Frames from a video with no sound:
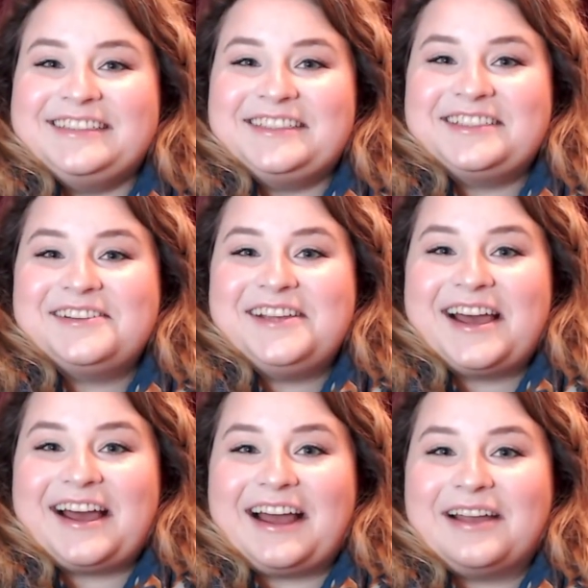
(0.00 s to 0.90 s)
So yeah,
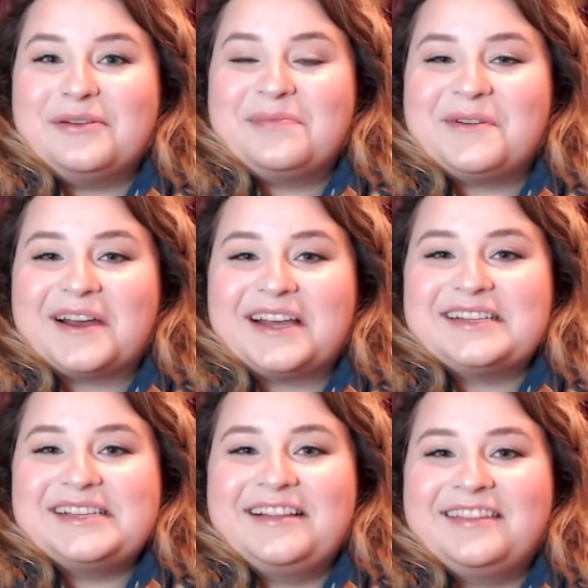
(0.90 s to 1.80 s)
I hope you guys
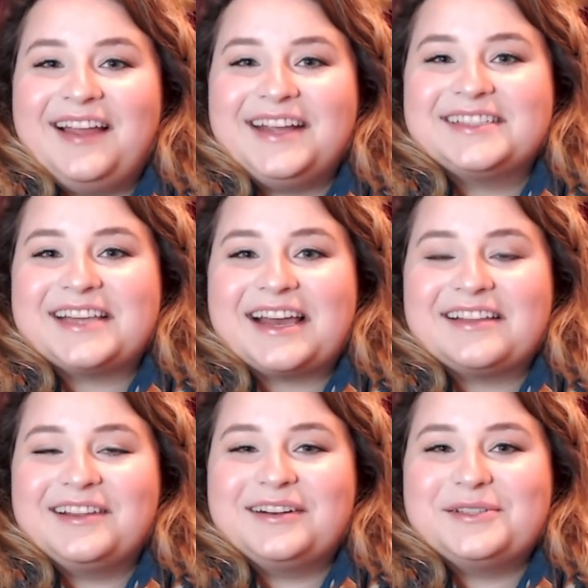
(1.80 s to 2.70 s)
liked that
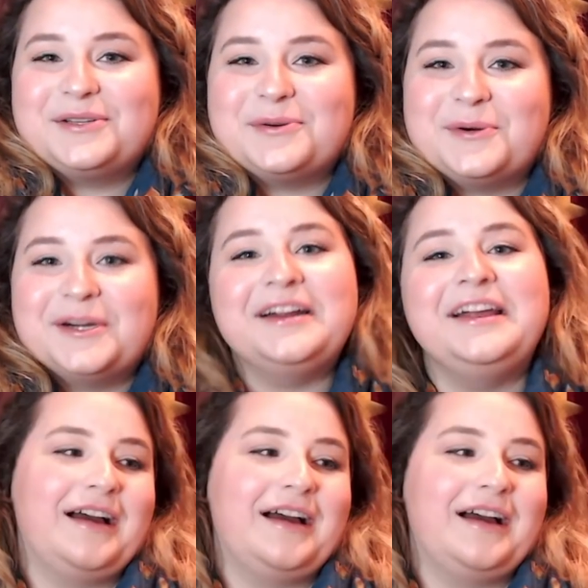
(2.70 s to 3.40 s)
little tour.